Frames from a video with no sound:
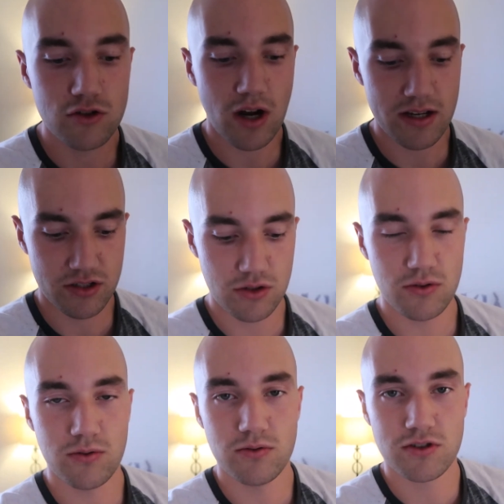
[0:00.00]
tries
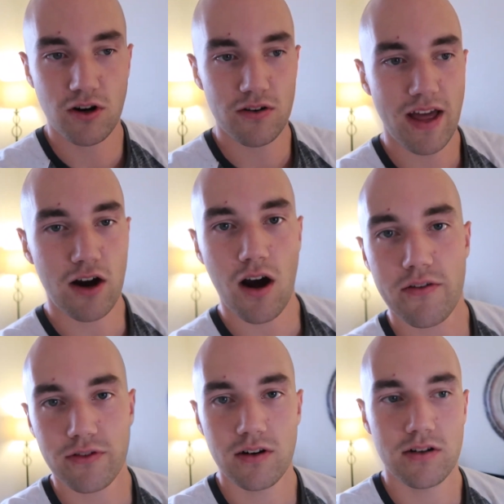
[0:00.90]
to turn that
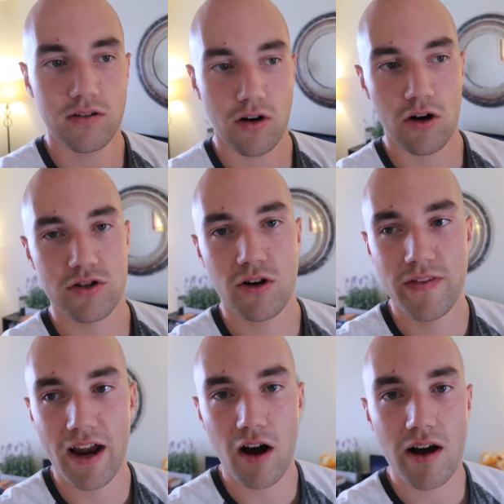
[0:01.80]
off or, or
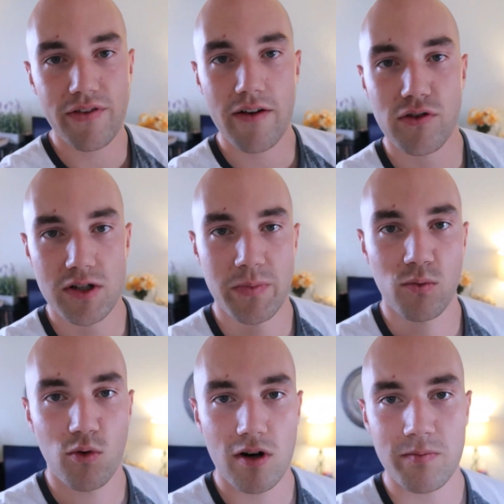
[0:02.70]
turn that off after it's
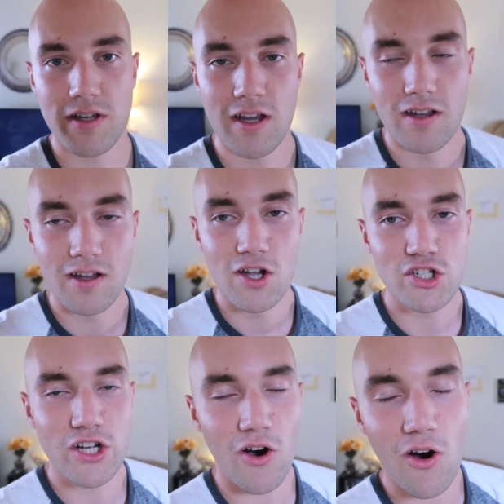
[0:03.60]
been warmed,
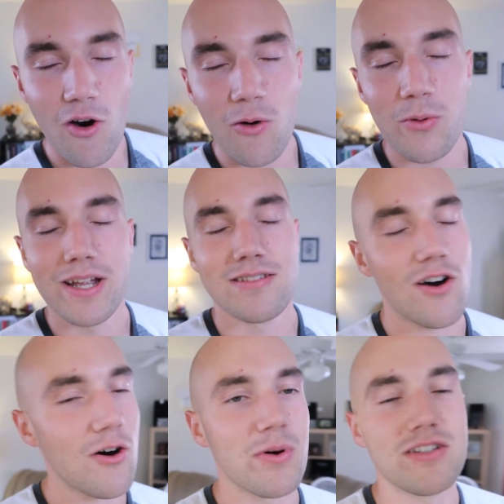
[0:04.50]
she
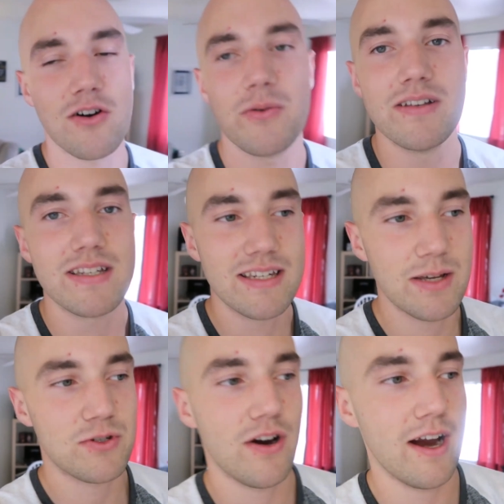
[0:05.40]
always, always, always
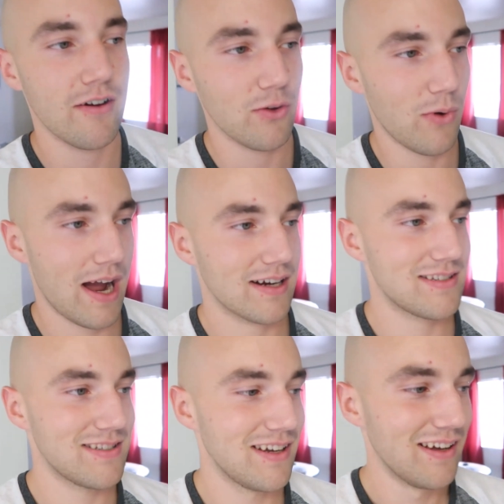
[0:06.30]
dips her hair in the
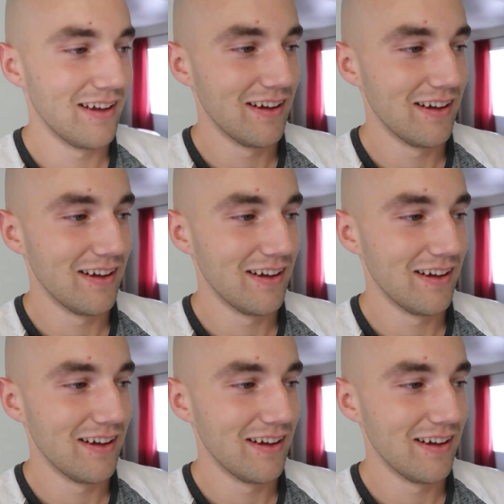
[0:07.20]
wax.